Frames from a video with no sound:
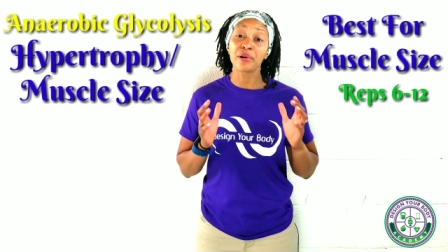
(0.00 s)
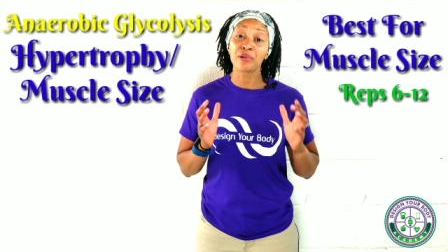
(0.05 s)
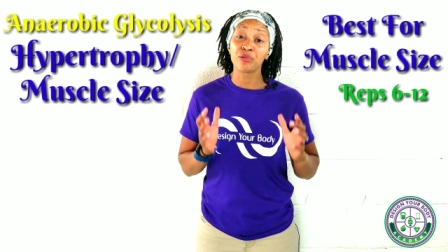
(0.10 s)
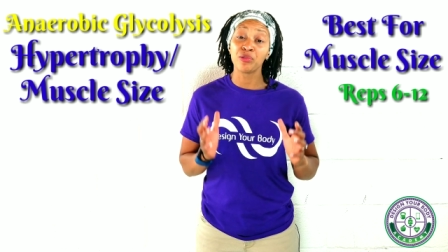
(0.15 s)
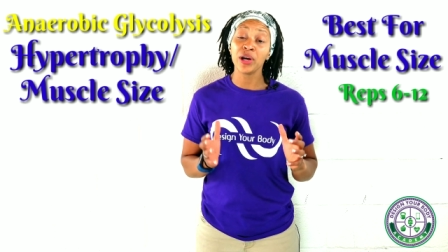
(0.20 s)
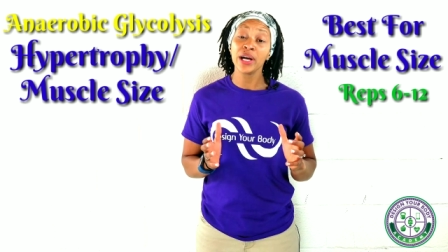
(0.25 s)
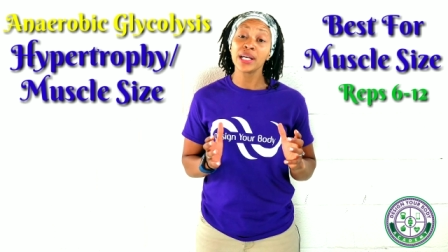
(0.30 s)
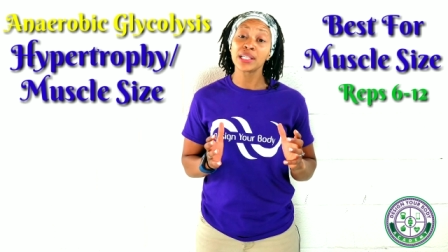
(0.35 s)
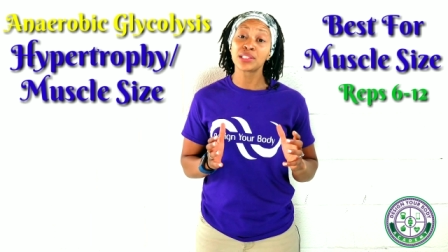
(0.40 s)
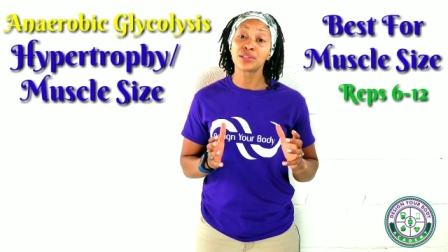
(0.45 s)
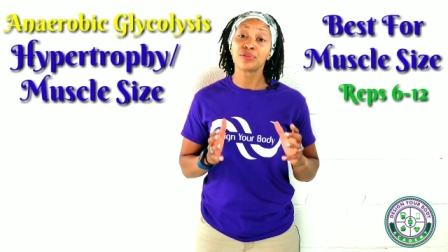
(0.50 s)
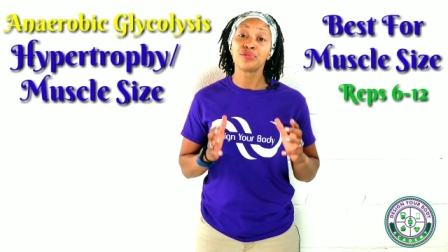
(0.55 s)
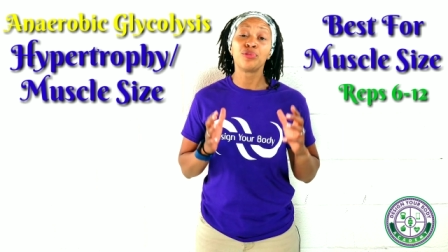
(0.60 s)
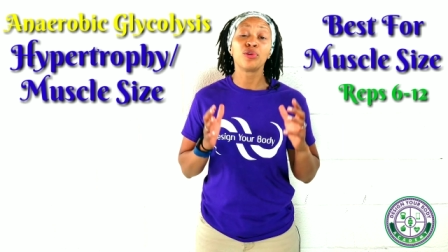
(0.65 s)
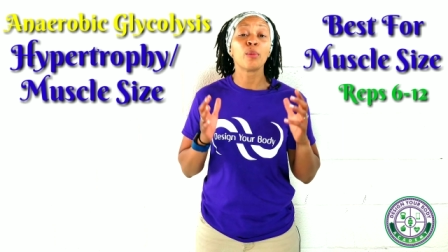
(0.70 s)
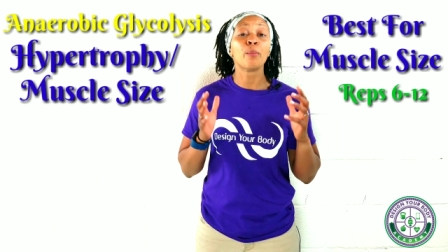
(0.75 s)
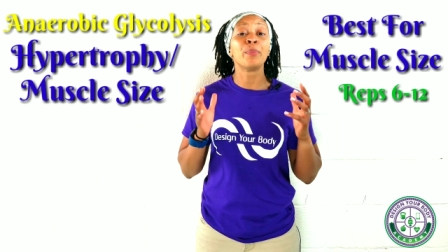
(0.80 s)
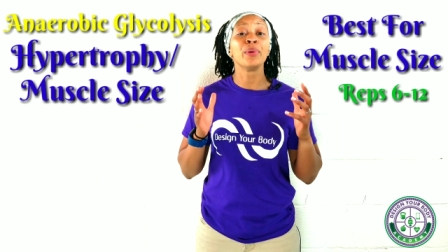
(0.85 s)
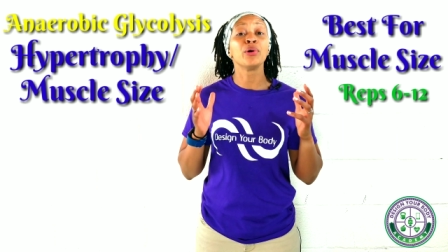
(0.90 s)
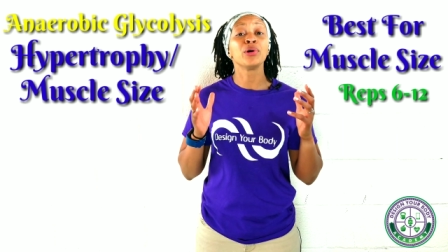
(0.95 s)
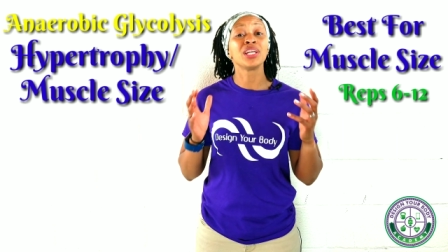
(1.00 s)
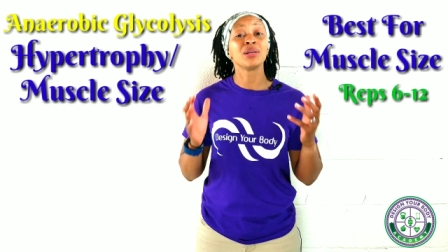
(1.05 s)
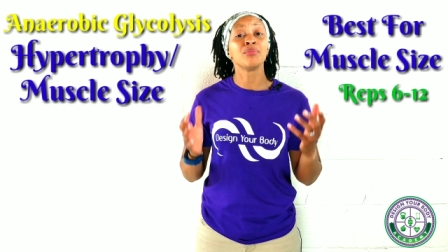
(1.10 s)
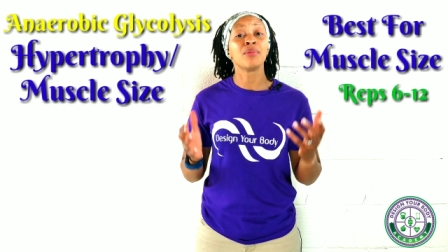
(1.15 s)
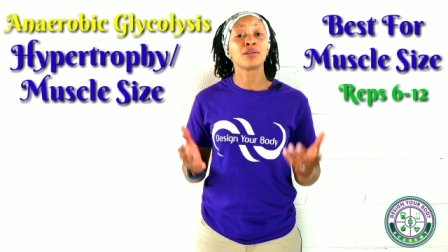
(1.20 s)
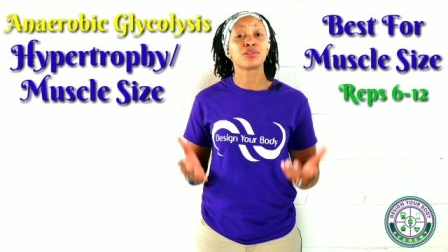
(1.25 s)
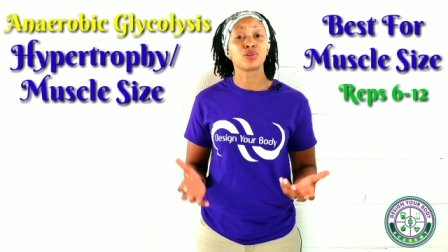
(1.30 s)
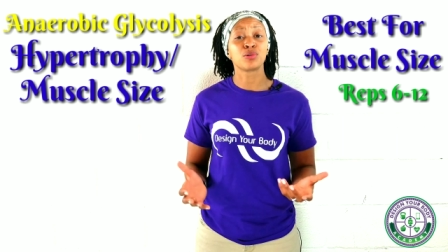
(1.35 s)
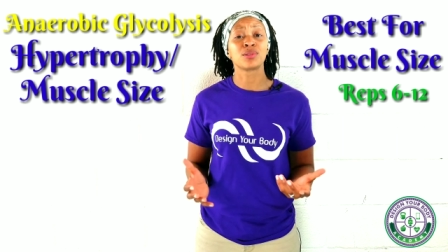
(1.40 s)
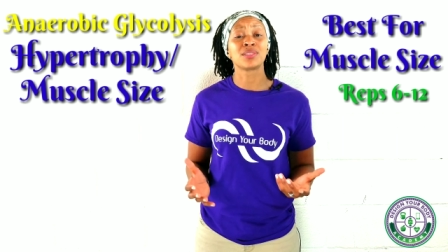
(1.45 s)
rest for building
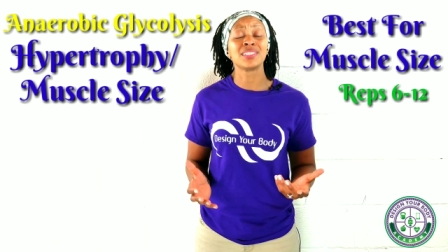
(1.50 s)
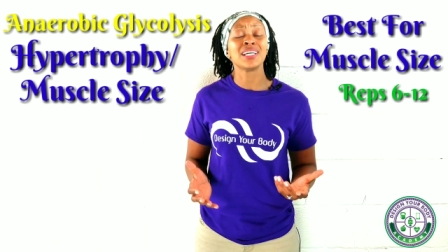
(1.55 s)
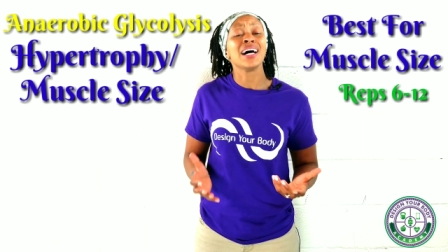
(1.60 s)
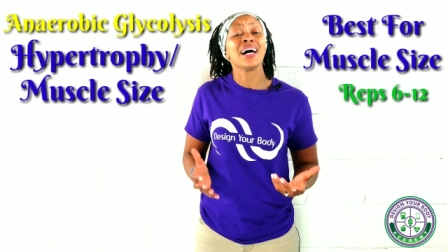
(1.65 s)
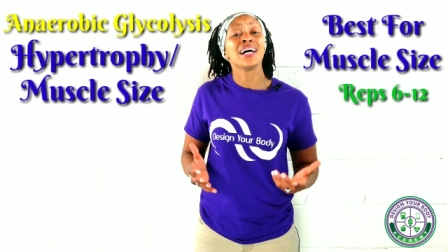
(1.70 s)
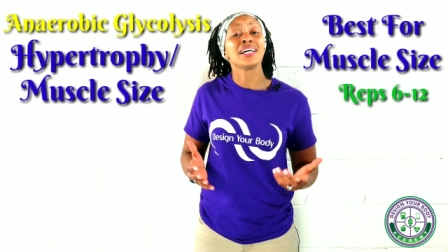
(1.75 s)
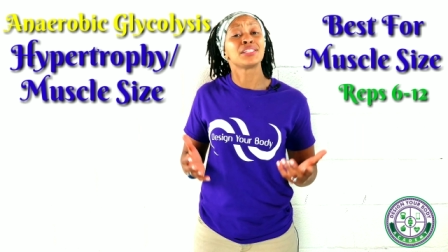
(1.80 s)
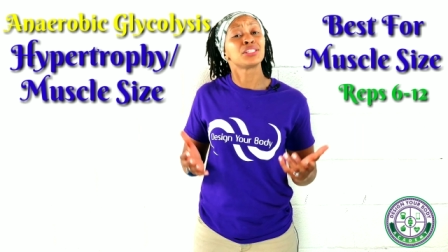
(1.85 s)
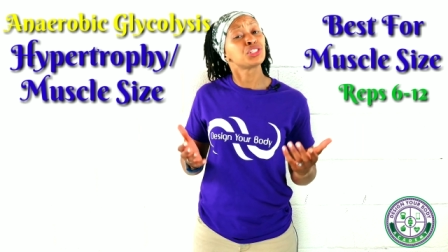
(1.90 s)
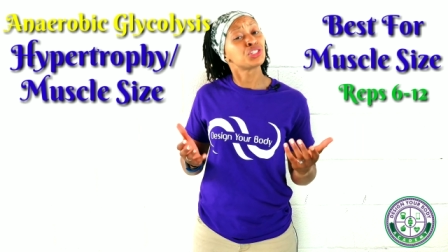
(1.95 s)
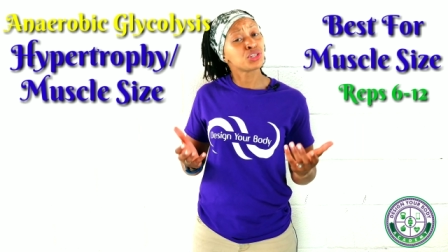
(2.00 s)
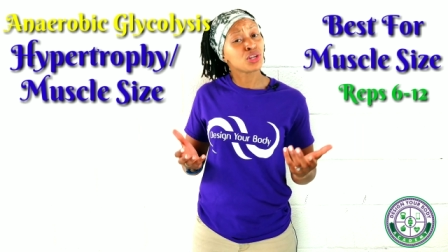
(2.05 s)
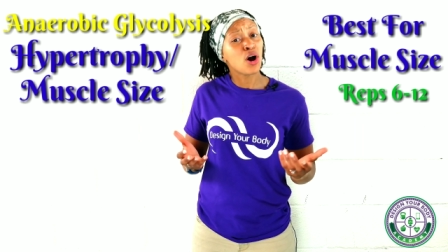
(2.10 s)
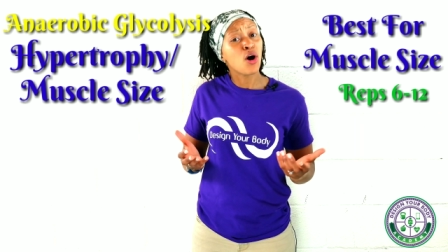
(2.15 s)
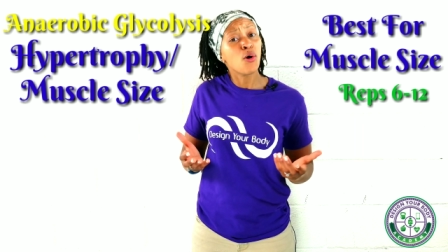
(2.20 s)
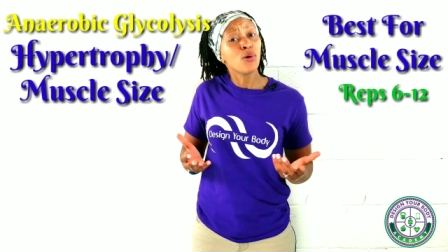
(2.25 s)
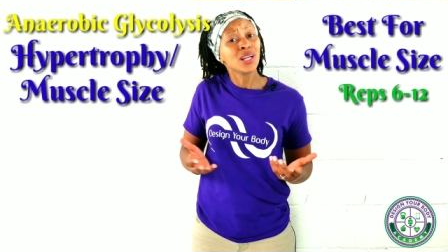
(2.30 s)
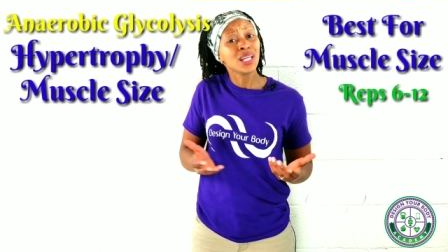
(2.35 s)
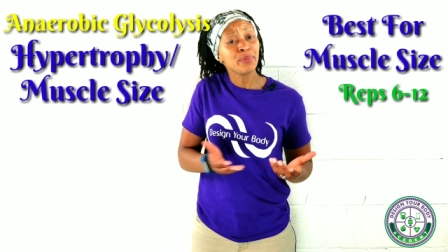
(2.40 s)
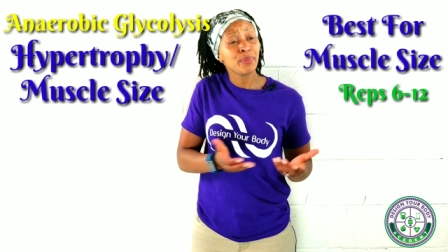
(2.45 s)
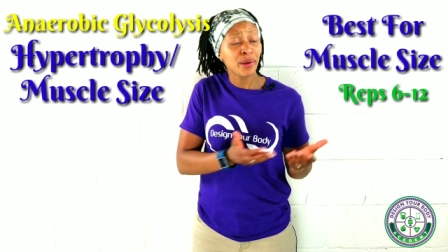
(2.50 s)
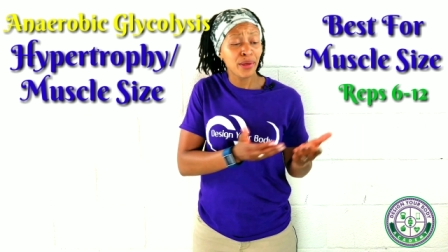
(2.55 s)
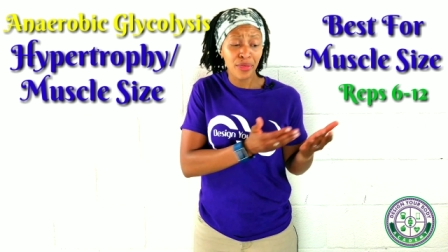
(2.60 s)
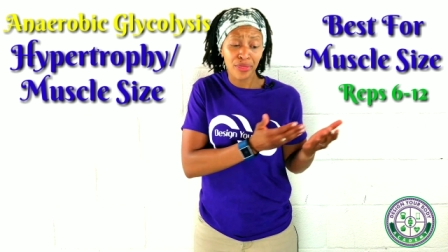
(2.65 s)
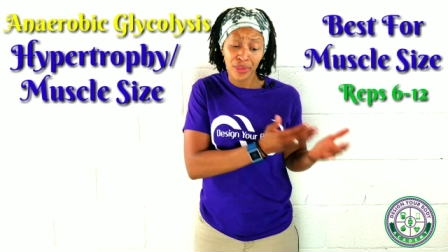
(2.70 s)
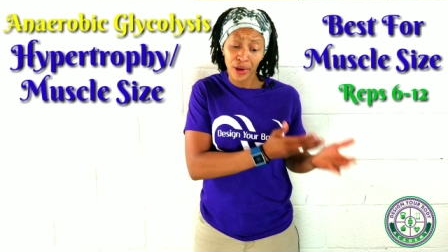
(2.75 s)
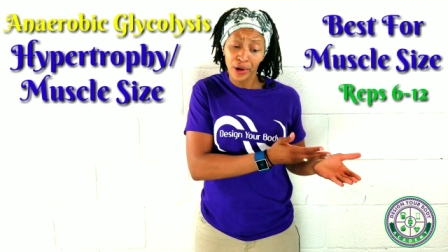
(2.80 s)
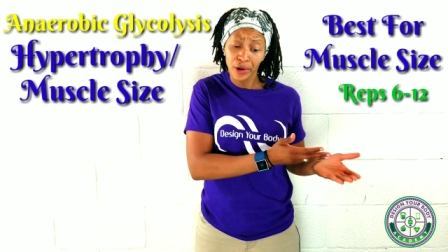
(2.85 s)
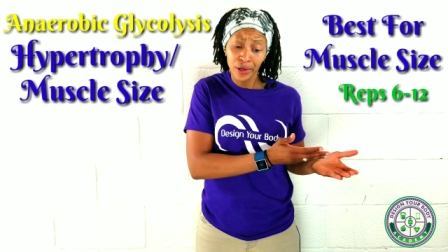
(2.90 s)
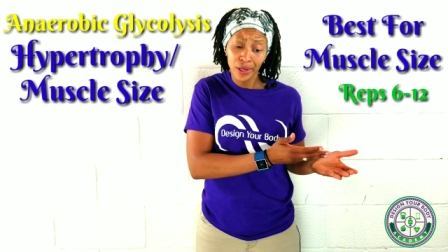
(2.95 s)
muscle size should only be
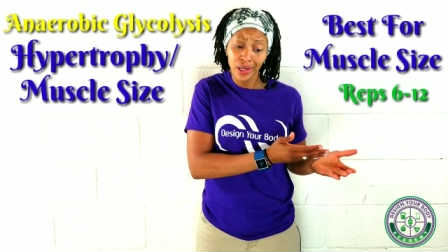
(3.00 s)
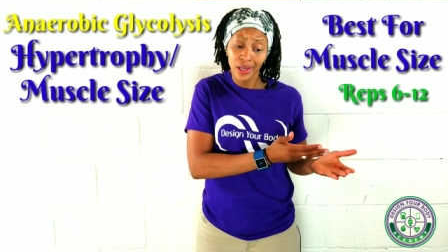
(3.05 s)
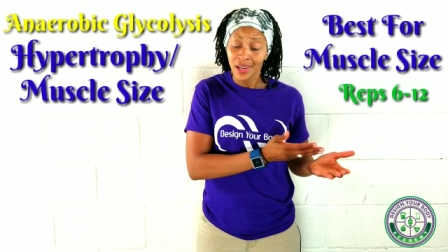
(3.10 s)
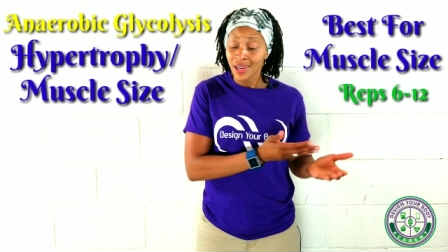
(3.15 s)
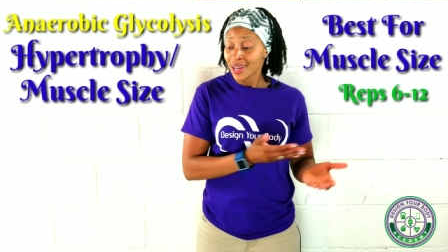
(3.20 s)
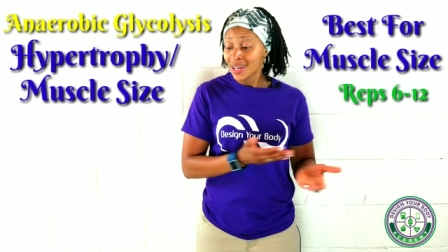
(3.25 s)
30